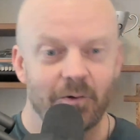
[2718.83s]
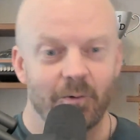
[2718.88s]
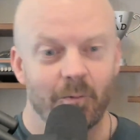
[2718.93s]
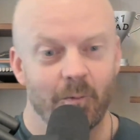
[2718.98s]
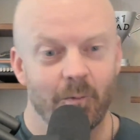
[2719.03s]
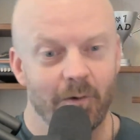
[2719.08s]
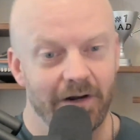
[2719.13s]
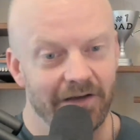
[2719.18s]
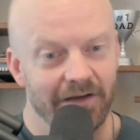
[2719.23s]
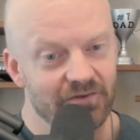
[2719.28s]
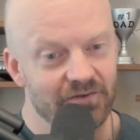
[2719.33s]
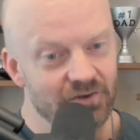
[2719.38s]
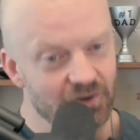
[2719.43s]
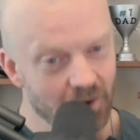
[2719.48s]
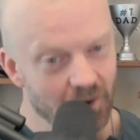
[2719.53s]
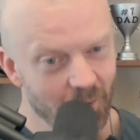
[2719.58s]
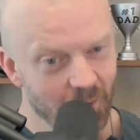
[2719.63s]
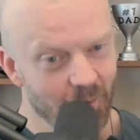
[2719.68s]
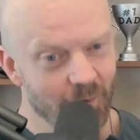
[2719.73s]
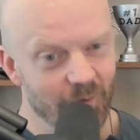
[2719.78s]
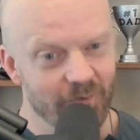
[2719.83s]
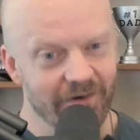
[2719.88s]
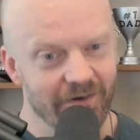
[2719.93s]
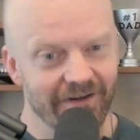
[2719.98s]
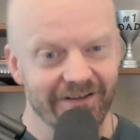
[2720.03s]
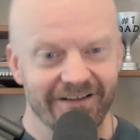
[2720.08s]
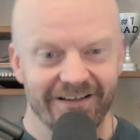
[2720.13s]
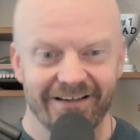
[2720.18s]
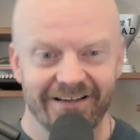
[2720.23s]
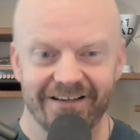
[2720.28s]
What I've shown
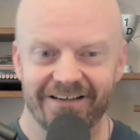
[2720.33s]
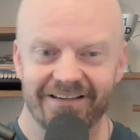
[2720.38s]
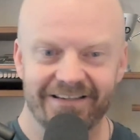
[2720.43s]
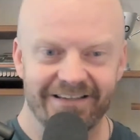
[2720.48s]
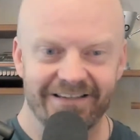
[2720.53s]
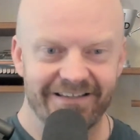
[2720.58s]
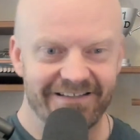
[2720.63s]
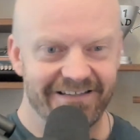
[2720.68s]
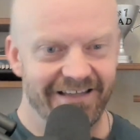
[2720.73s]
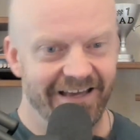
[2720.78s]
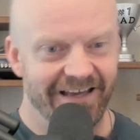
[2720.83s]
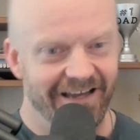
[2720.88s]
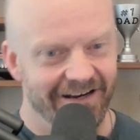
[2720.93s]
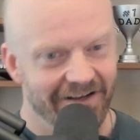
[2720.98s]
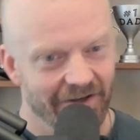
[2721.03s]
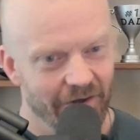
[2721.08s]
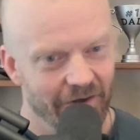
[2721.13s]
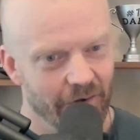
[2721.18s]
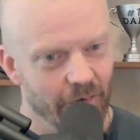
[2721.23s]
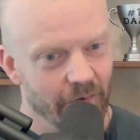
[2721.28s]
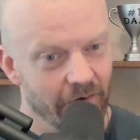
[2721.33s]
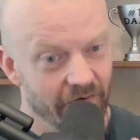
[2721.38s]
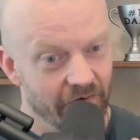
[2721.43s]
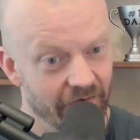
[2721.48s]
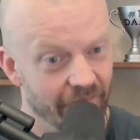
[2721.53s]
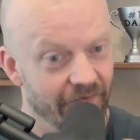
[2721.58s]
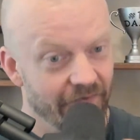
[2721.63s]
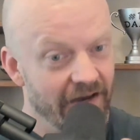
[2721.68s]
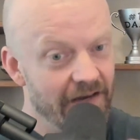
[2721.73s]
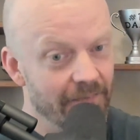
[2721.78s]
is that there's a
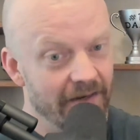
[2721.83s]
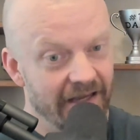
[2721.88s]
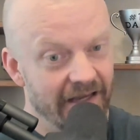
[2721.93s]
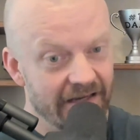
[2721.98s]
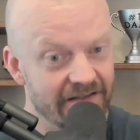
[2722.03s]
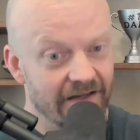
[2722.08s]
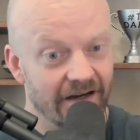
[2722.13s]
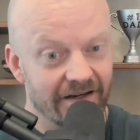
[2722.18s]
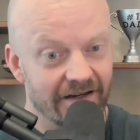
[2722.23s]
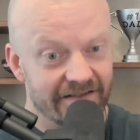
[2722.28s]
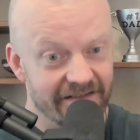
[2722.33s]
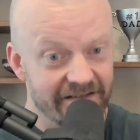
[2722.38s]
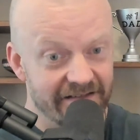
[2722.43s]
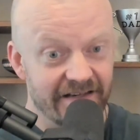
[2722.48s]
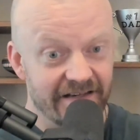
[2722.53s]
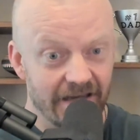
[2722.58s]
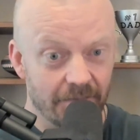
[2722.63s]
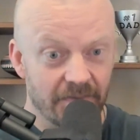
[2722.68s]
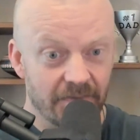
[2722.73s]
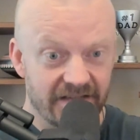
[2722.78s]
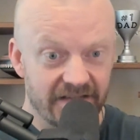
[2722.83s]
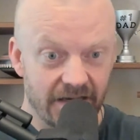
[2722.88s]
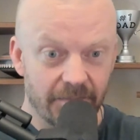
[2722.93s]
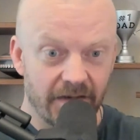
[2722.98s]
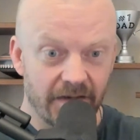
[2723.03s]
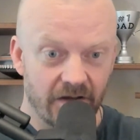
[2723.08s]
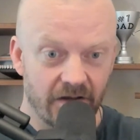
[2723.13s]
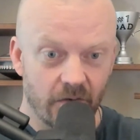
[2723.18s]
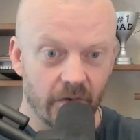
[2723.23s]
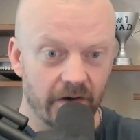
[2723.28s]
vitamin A toxicity
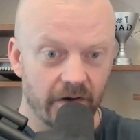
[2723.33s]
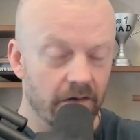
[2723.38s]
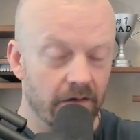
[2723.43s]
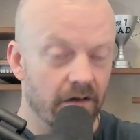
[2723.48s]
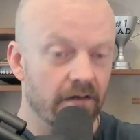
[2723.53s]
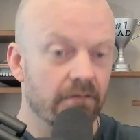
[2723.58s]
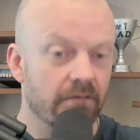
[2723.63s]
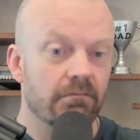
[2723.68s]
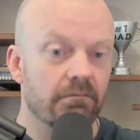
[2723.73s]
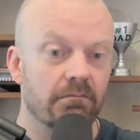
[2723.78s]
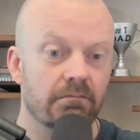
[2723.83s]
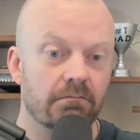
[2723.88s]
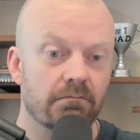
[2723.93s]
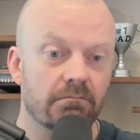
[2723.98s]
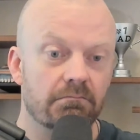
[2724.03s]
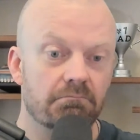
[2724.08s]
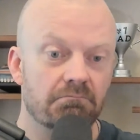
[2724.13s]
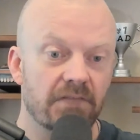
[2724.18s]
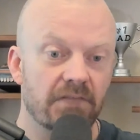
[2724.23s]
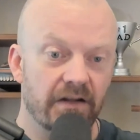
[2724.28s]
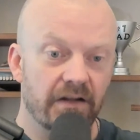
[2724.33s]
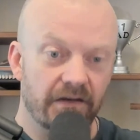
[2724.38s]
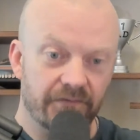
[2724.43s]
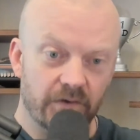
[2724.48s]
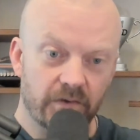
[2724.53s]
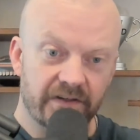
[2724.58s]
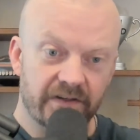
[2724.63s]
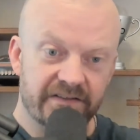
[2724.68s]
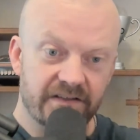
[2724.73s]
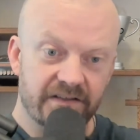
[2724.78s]
epidemic going on. And then if
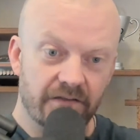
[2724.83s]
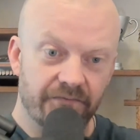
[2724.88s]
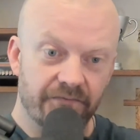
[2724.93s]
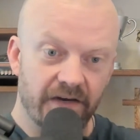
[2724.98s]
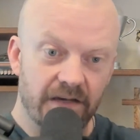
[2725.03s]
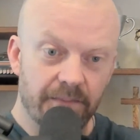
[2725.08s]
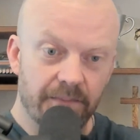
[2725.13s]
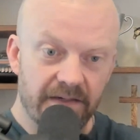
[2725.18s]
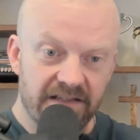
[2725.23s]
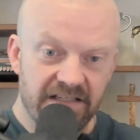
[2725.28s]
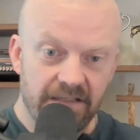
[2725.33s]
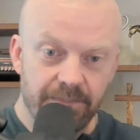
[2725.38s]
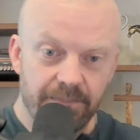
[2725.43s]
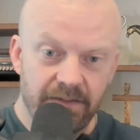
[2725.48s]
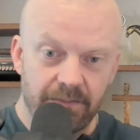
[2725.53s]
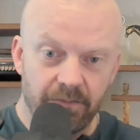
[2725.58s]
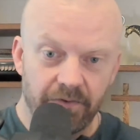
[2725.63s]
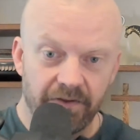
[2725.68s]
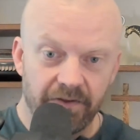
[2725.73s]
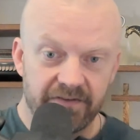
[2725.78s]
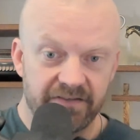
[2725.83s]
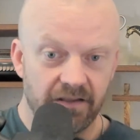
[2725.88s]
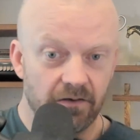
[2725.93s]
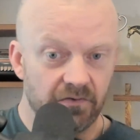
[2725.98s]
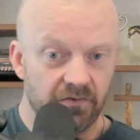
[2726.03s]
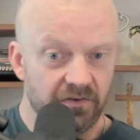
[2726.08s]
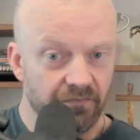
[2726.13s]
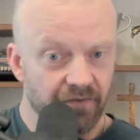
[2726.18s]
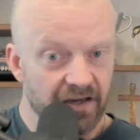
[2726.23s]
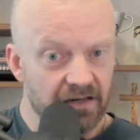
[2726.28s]
you listen to the vitamin D people, they say
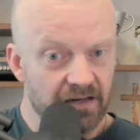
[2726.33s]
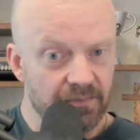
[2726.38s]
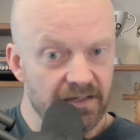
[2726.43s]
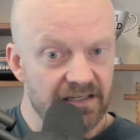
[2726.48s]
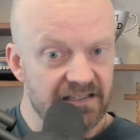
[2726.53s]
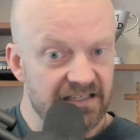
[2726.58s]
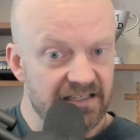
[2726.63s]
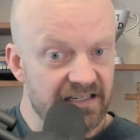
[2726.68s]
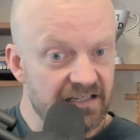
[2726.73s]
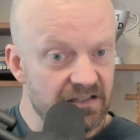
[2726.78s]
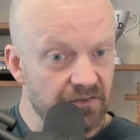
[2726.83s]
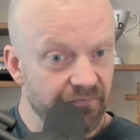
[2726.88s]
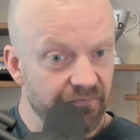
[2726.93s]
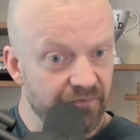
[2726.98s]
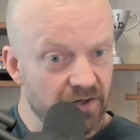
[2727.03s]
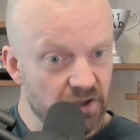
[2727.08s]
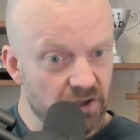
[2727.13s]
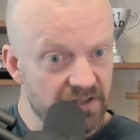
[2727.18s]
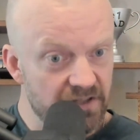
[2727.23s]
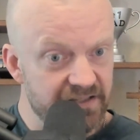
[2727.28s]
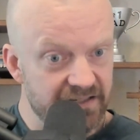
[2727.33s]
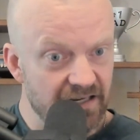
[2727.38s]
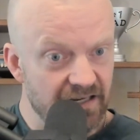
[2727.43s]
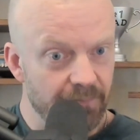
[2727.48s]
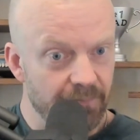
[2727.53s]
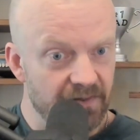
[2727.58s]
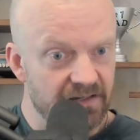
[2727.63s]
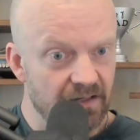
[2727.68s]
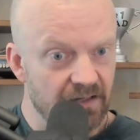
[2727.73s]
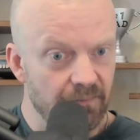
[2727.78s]
there's a vitamin D deficiency
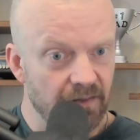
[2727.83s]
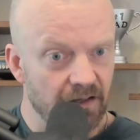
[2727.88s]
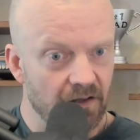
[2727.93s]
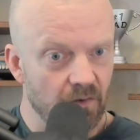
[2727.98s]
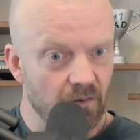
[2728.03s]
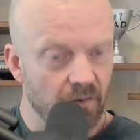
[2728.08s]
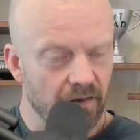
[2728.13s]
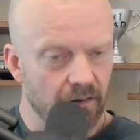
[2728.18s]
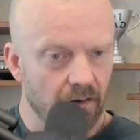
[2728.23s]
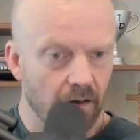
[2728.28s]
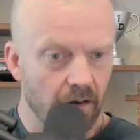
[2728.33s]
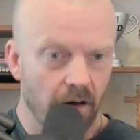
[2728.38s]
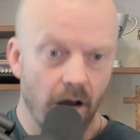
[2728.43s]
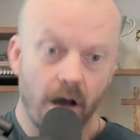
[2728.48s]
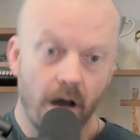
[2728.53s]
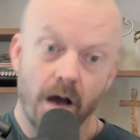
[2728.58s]
epidemic going on.